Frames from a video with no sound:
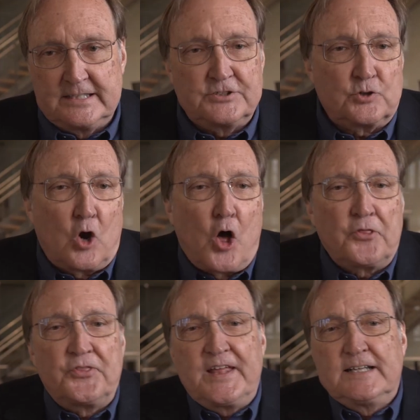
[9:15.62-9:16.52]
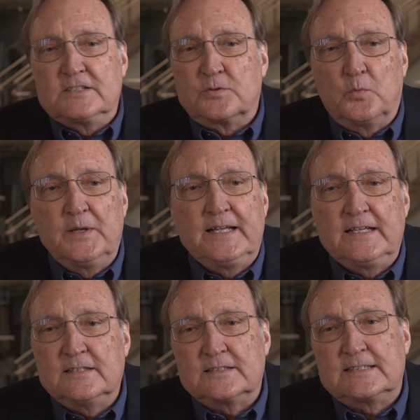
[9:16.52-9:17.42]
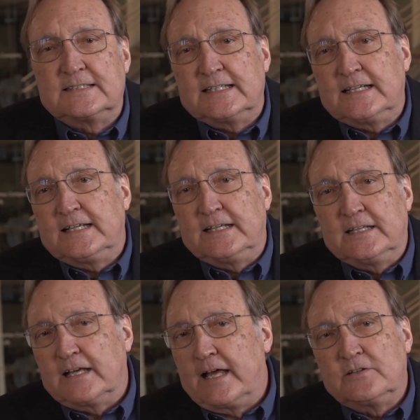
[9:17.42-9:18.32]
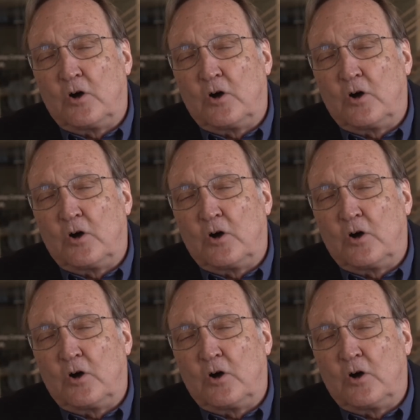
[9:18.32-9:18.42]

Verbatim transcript: These are all things we see in